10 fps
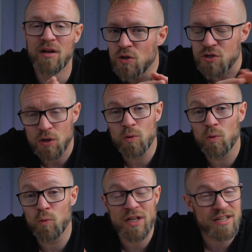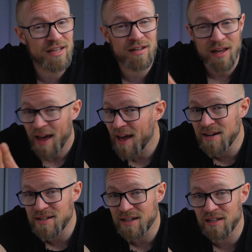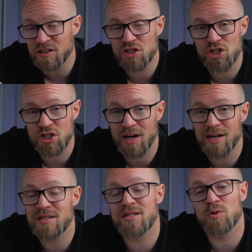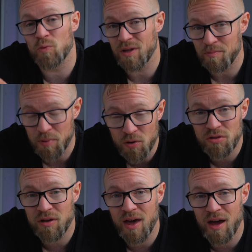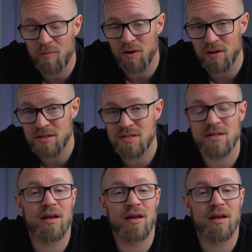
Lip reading: So we did handheld shots with both cameras,